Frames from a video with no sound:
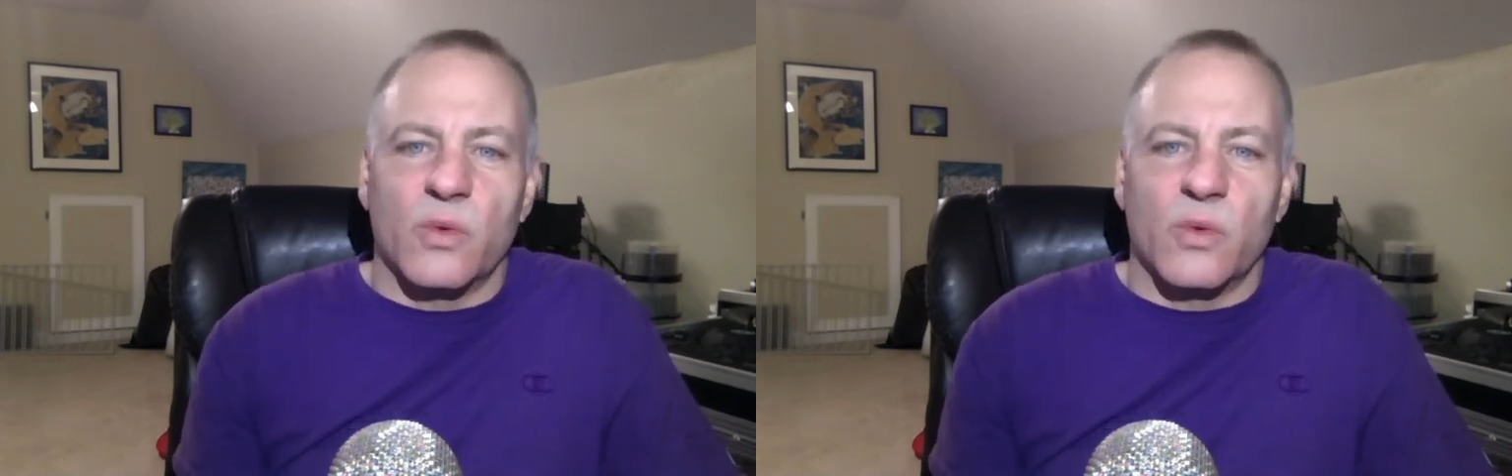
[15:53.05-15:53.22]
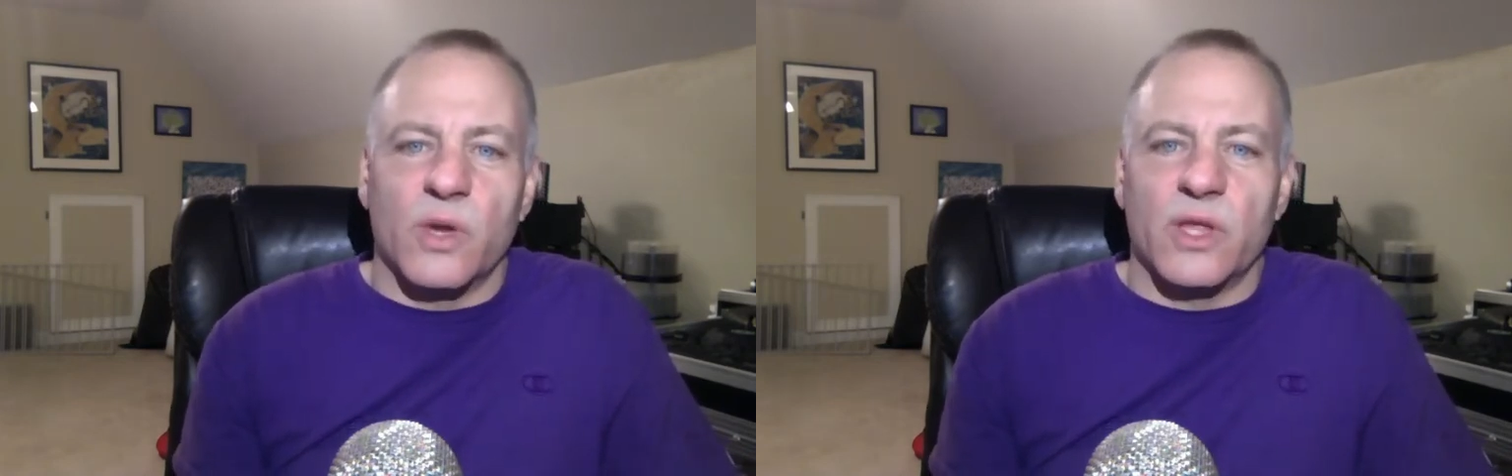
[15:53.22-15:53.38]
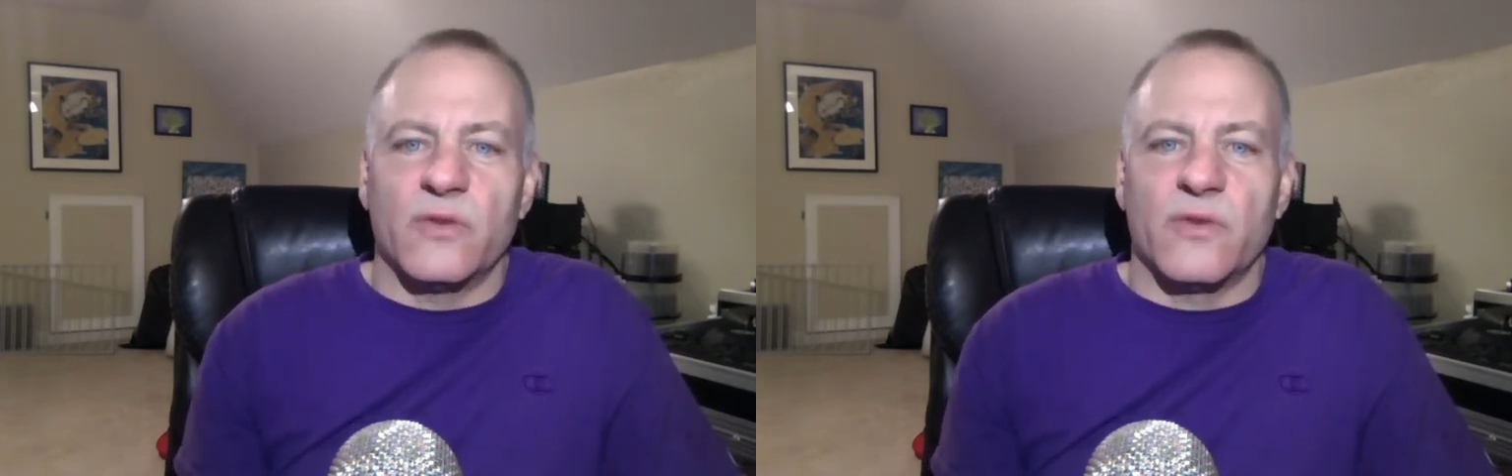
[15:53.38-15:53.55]

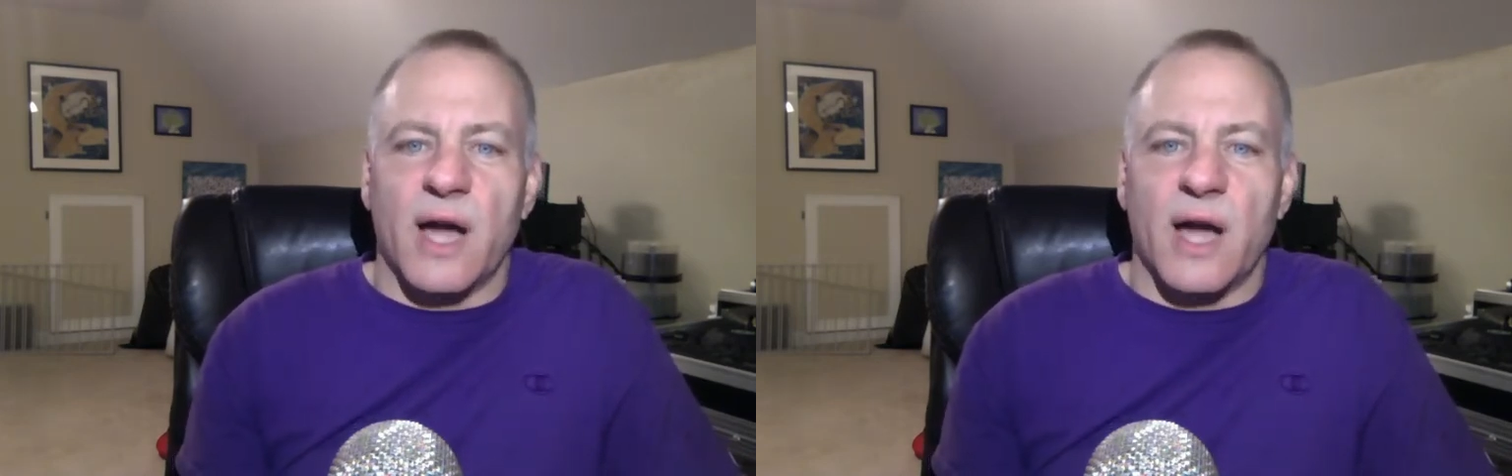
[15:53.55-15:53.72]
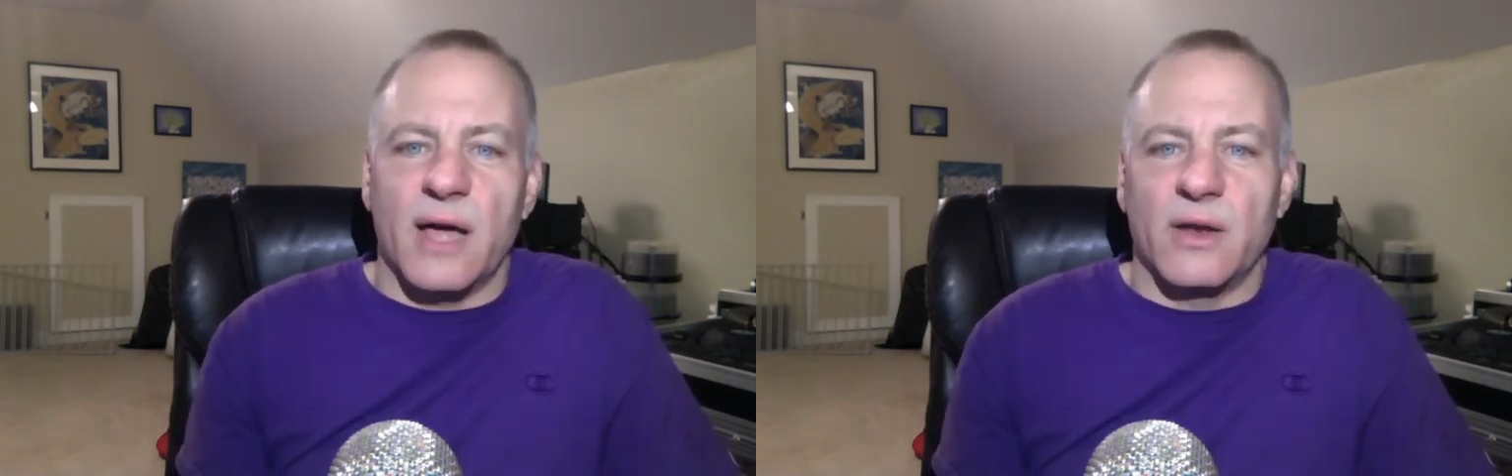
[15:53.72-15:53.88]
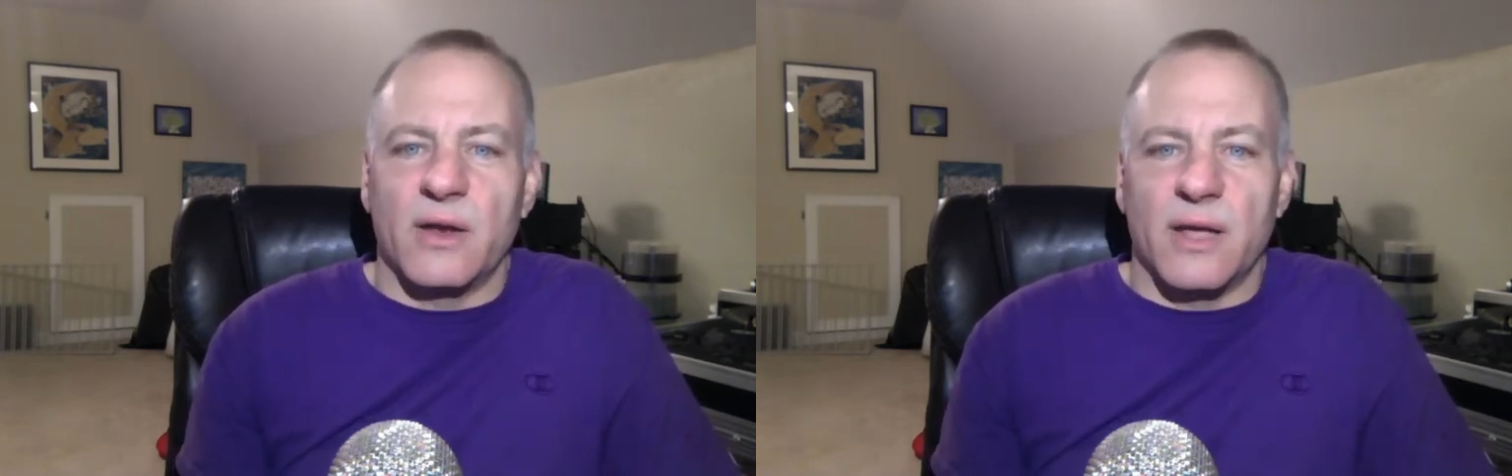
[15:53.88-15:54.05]
when you've
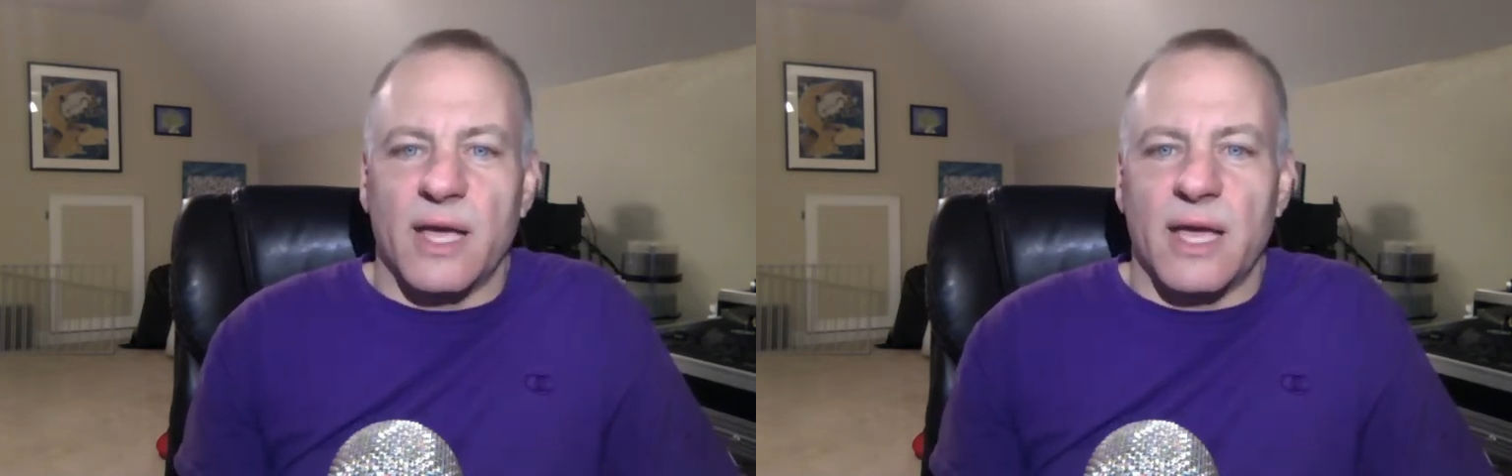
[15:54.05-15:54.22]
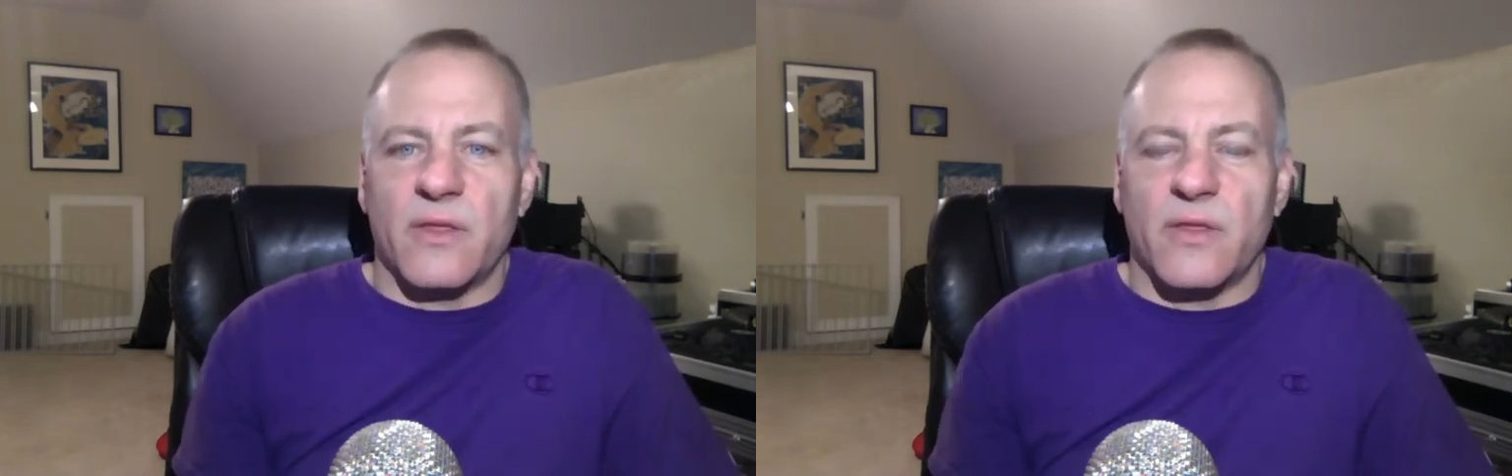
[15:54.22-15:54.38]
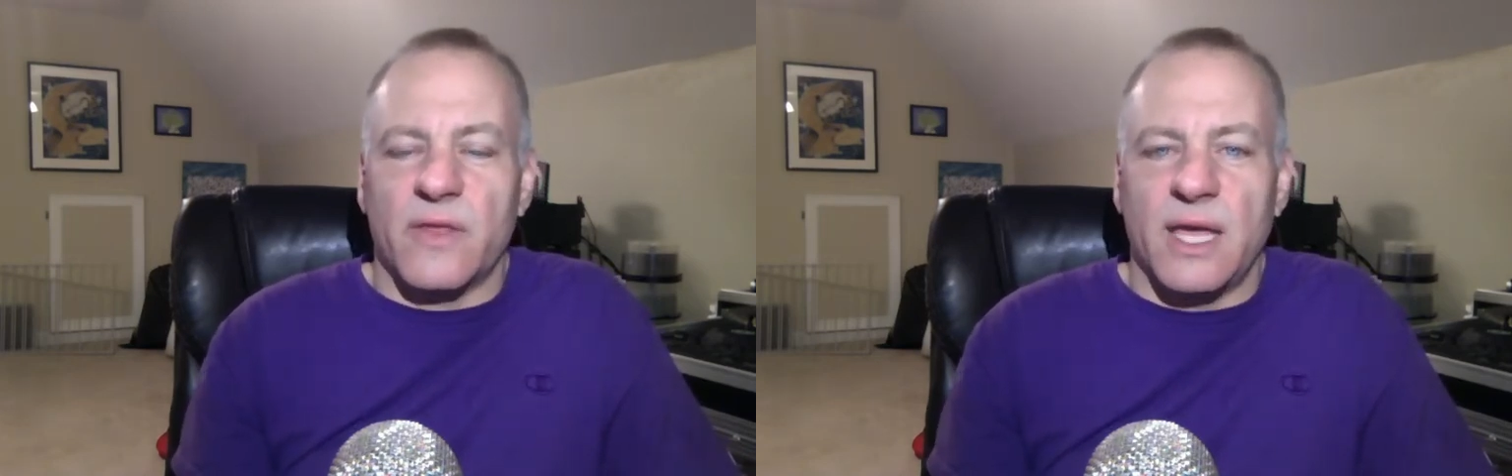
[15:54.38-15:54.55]
got
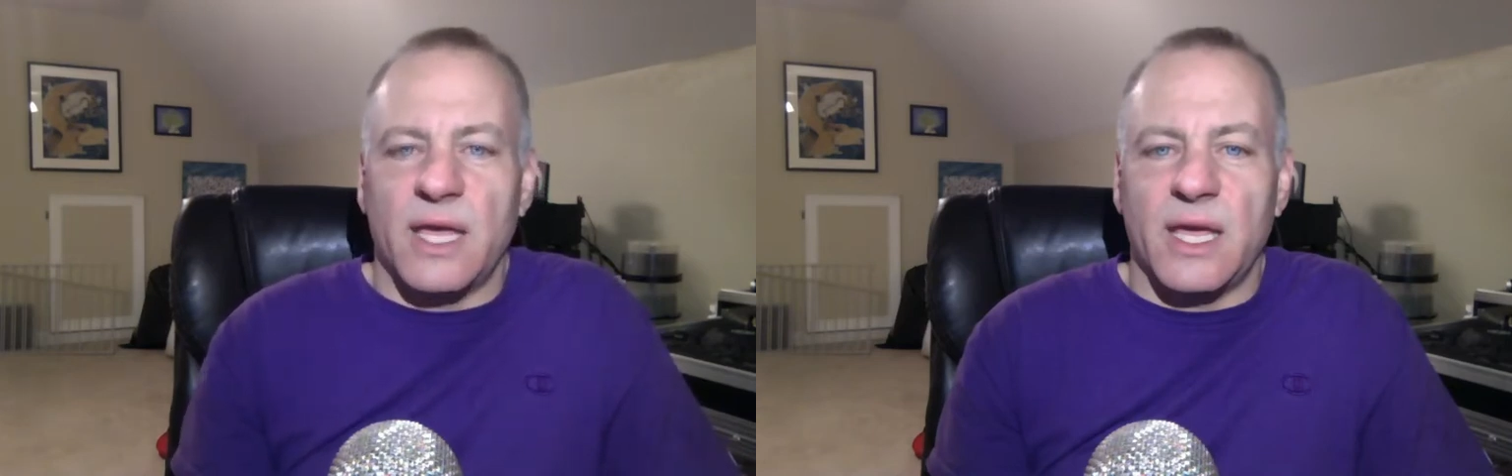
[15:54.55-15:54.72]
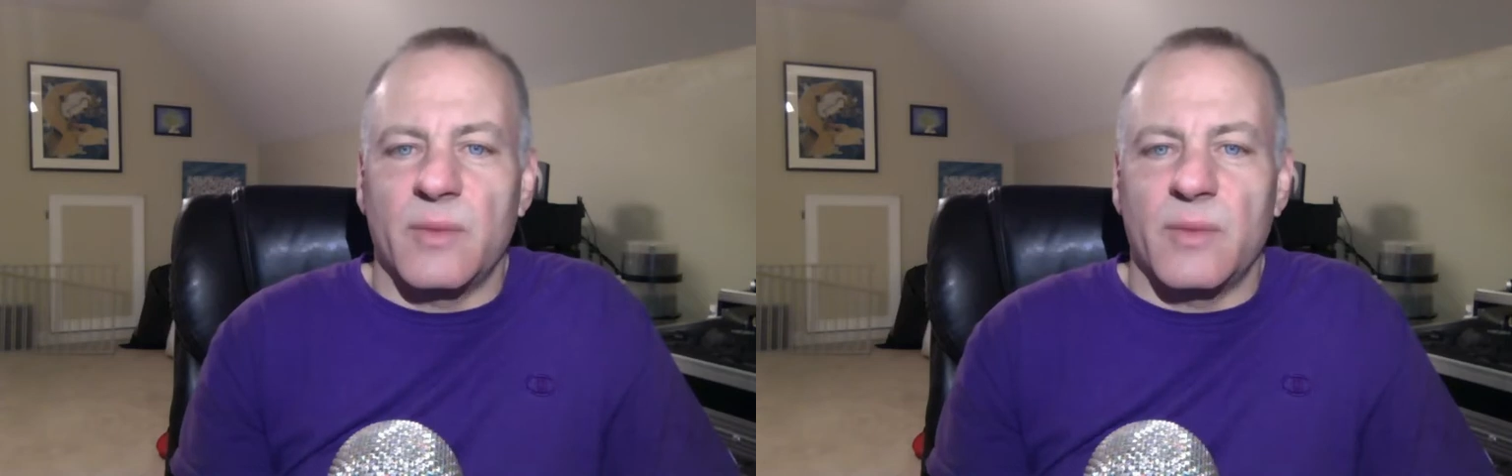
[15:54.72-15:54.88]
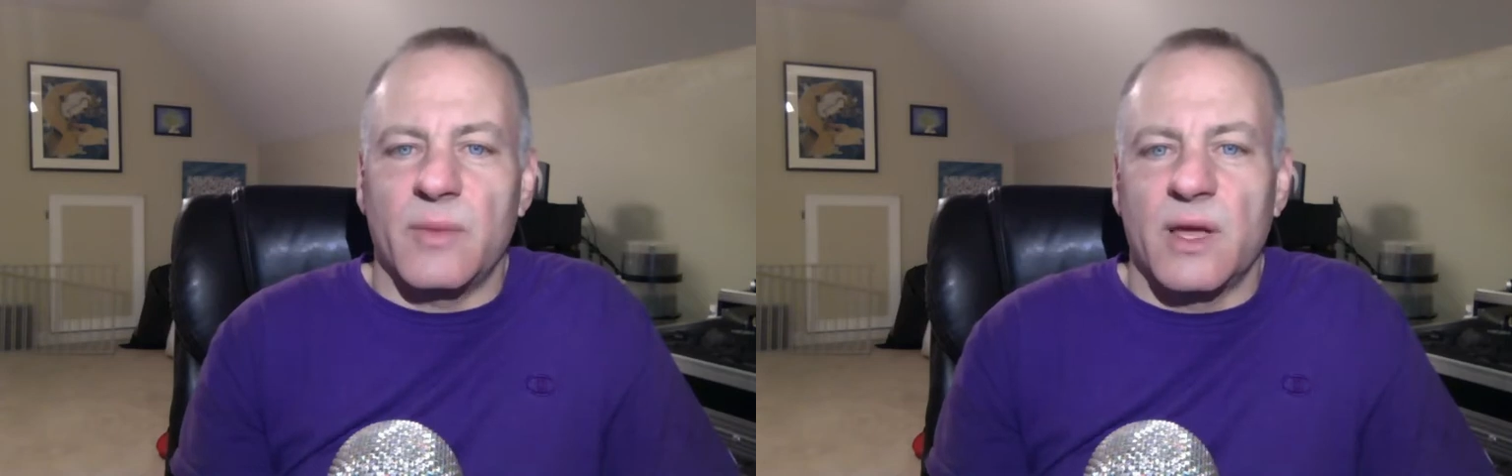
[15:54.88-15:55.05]
a
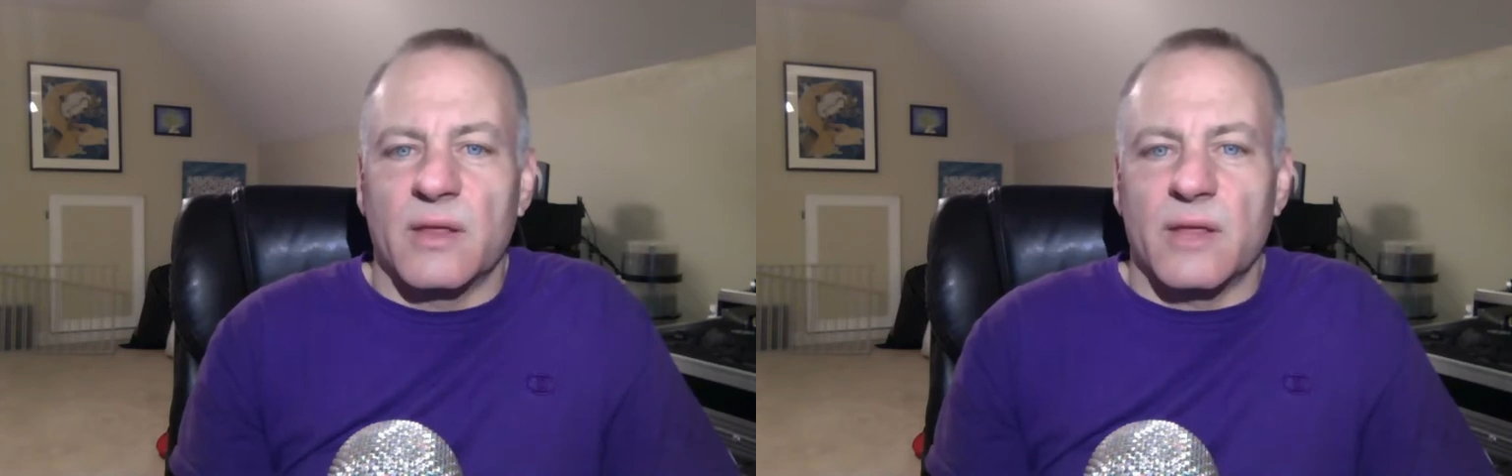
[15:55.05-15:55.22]
theme